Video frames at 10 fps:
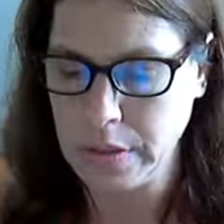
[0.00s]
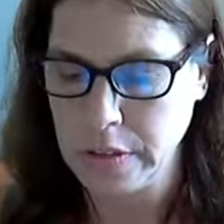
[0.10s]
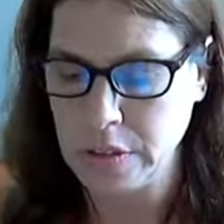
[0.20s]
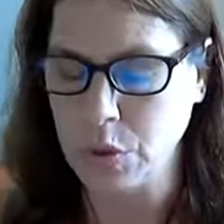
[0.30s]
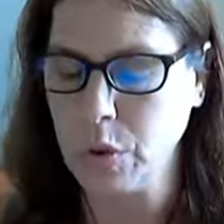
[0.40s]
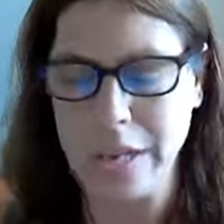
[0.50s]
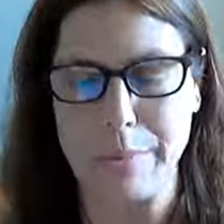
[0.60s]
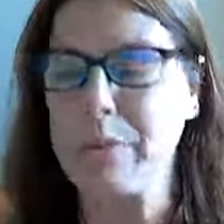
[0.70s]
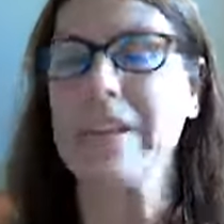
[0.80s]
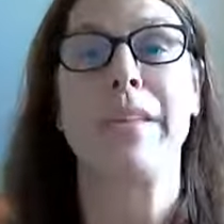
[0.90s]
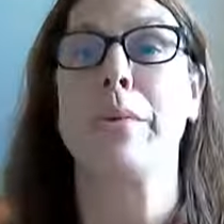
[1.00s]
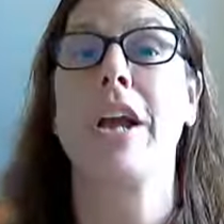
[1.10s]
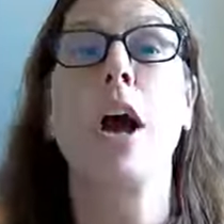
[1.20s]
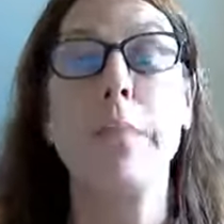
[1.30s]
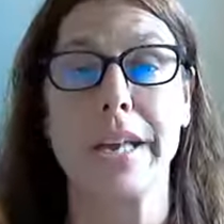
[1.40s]
Lord, I pray that we
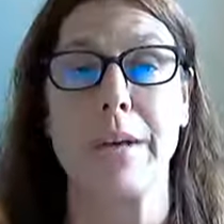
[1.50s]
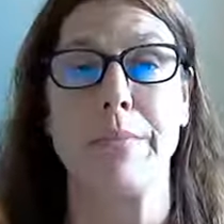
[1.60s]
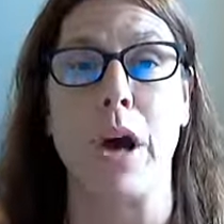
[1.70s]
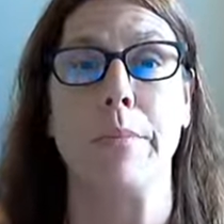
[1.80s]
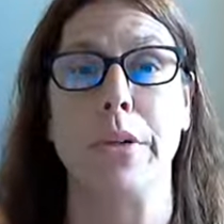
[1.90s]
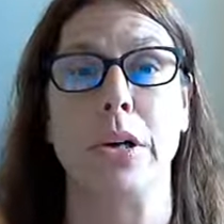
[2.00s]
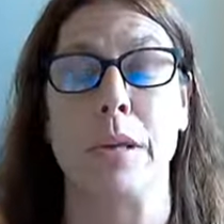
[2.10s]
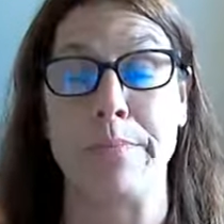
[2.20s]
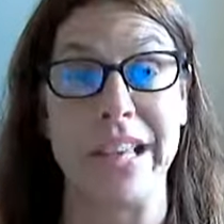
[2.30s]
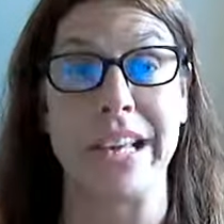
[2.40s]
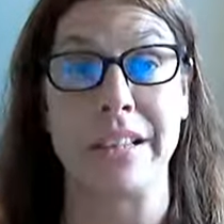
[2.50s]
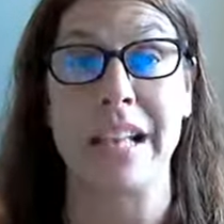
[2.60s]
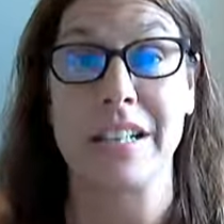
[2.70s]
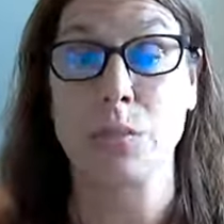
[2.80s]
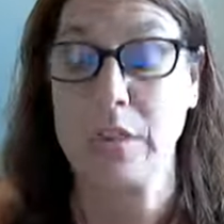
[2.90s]
all become humble and meek.
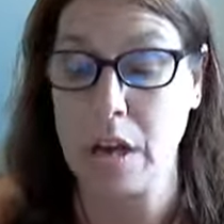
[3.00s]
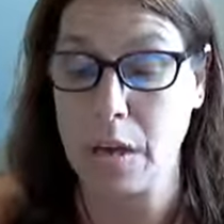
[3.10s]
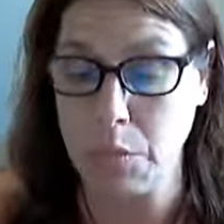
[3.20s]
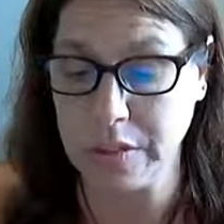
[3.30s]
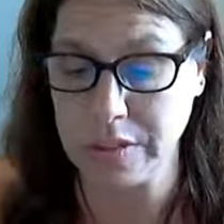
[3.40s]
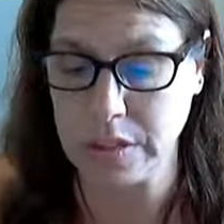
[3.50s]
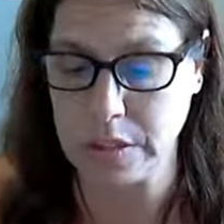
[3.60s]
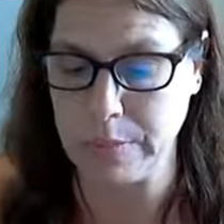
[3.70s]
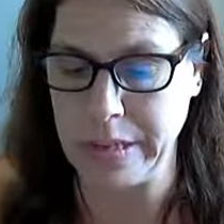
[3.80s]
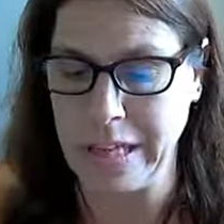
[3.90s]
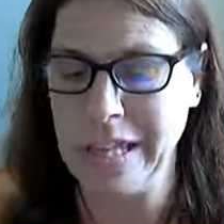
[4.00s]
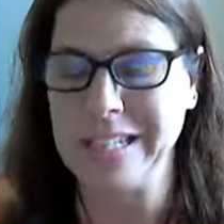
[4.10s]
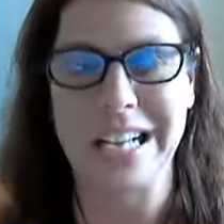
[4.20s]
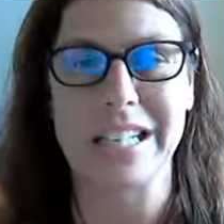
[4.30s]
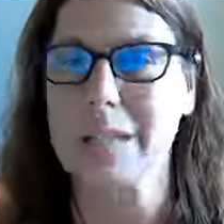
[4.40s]
That's what God wants us to be.
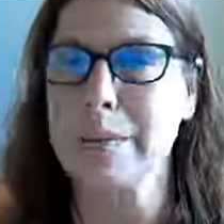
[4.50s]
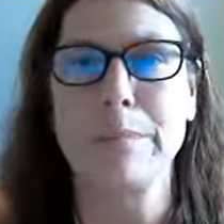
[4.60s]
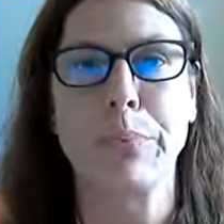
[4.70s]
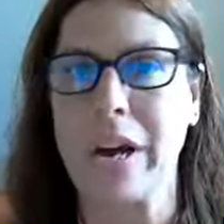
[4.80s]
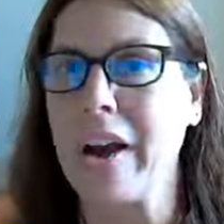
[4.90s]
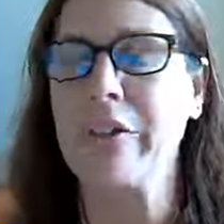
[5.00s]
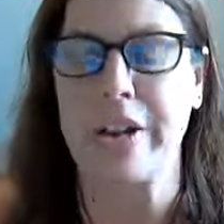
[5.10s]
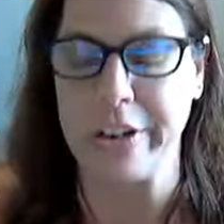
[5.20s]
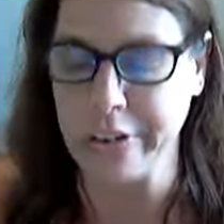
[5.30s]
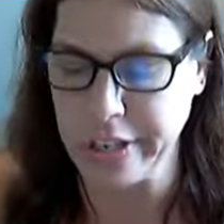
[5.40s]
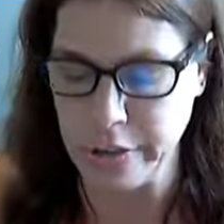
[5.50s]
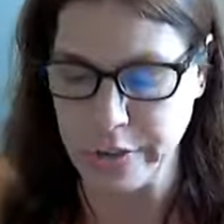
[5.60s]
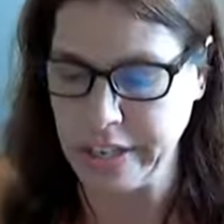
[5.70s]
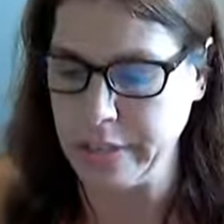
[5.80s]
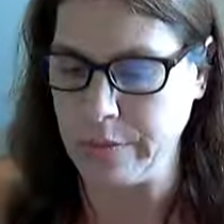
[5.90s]
Not to be proud and arrogant or
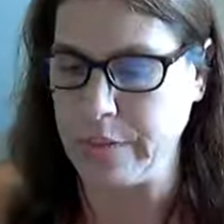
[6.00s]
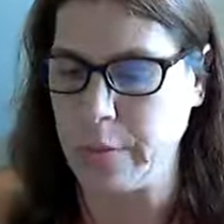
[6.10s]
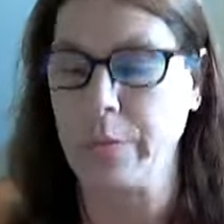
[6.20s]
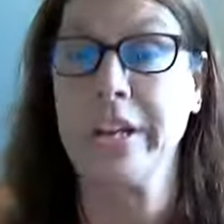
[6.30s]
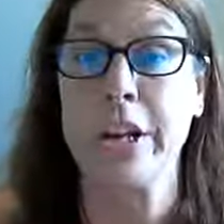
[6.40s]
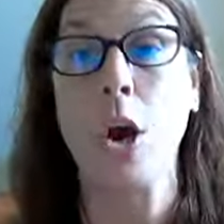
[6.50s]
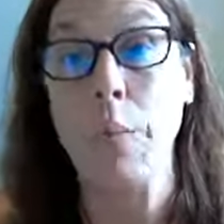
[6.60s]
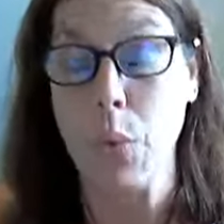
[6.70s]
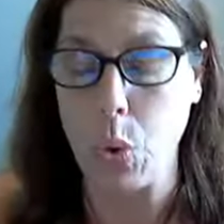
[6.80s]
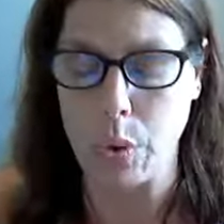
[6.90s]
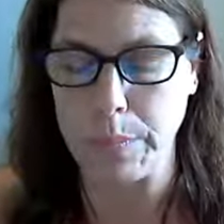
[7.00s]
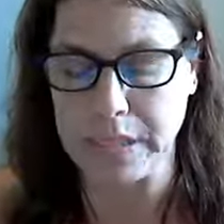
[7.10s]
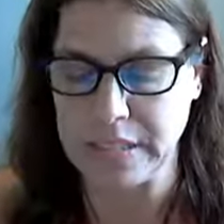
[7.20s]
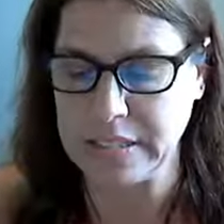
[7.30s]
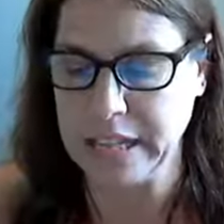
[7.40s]
think that we know more, but
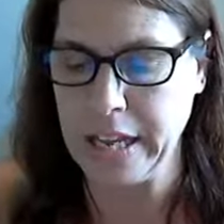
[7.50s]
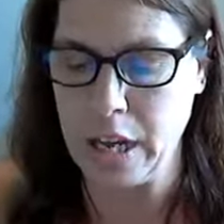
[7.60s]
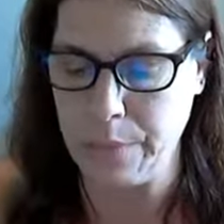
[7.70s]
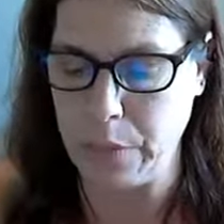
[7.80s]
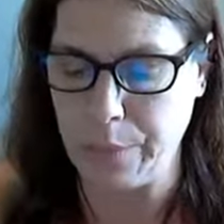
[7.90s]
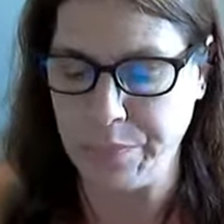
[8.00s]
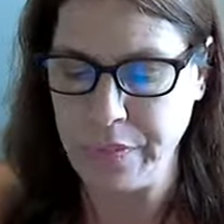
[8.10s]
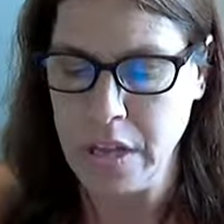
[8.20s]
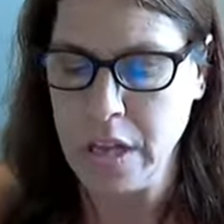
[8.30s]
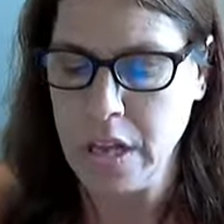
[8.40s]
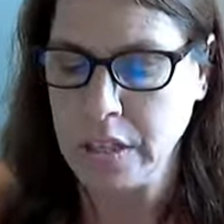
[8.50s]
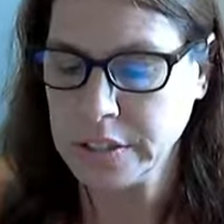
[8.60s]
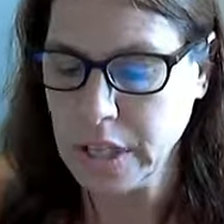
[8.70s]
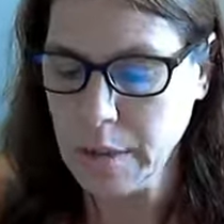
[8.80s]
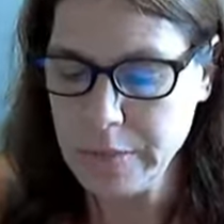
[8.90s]
to stay humble.
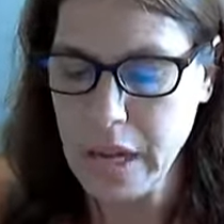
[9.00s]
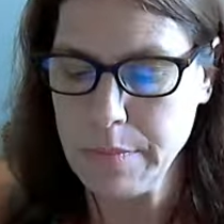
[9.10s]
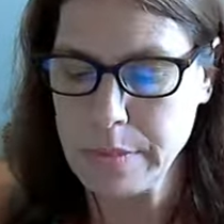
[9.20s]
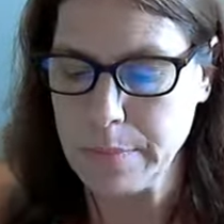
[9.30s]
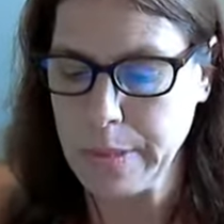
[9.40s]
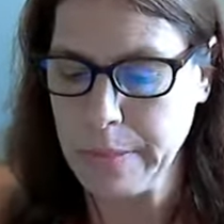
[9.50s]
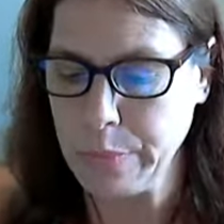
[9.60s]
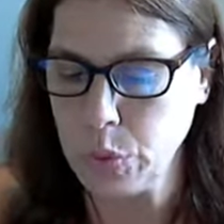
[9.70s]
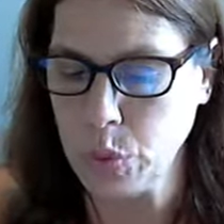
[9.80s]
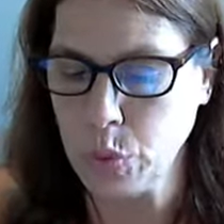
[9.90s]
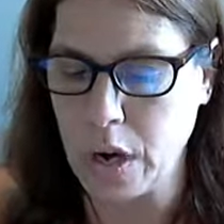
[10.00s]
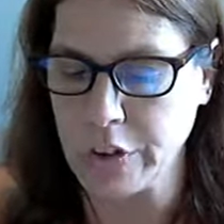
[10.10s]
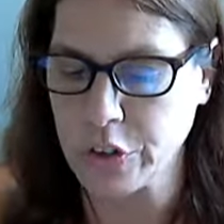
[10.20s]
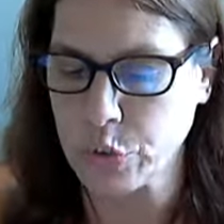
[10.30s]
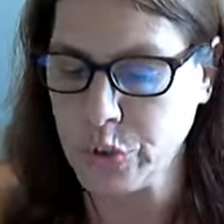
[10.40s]
Sometimes the people who are
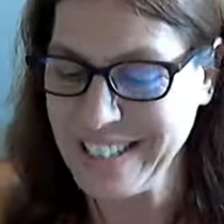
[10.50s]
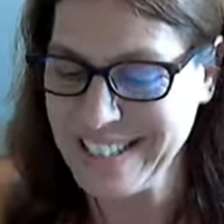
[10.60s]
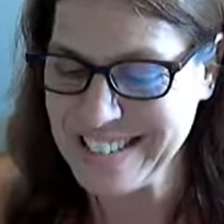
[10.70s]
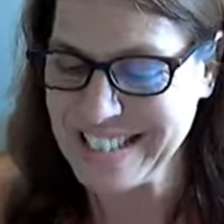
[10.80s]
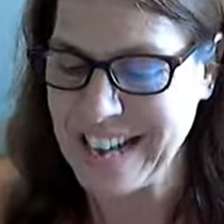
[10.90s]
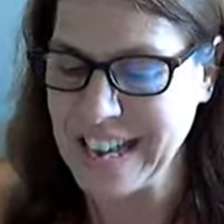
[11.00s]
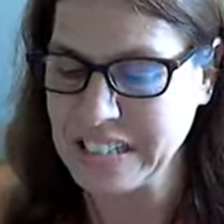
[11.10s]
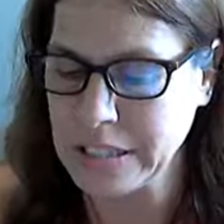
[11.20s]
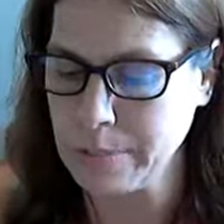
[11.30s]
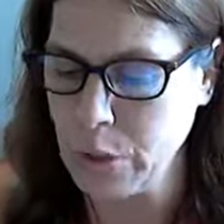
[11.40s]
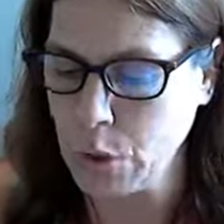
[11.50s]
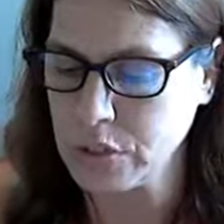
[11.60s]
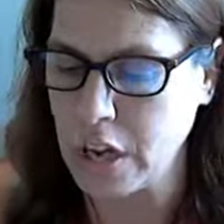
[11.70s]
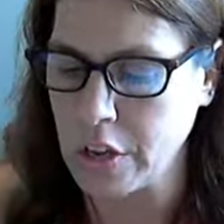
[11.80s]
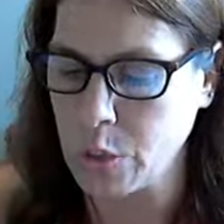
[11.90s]
criticized the
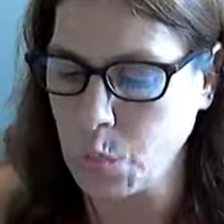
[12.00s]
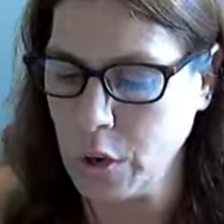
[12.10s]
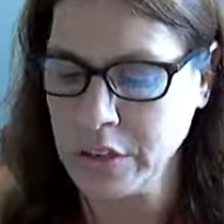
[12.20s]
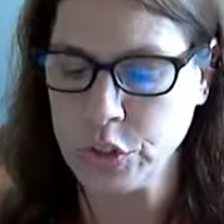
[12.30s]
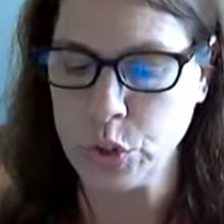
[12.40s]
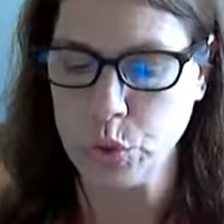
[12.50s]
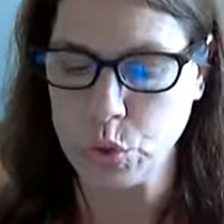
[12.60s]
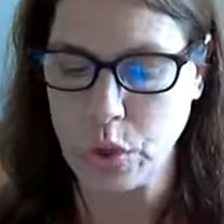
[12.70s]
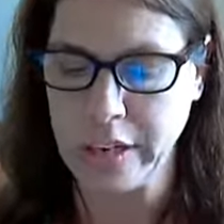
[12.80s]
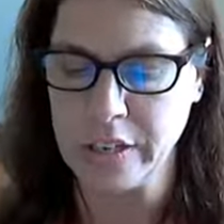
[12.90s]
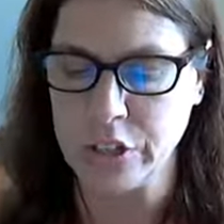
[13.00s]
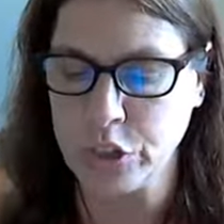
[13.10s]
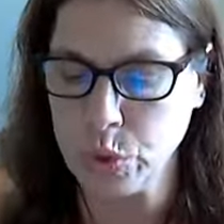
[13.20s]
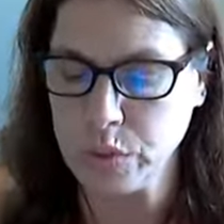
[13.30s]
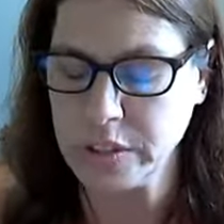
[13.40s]
most are the ones who try to
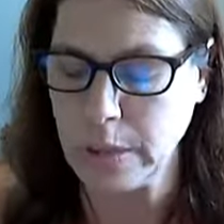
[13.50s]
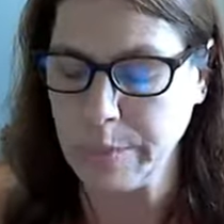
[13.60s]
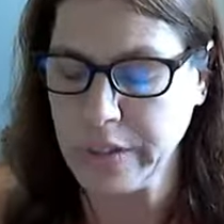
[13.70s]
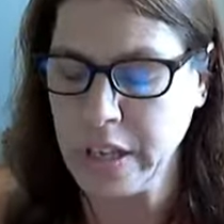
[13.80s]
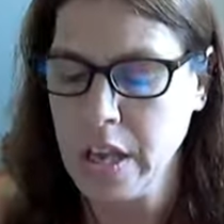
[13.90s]
do something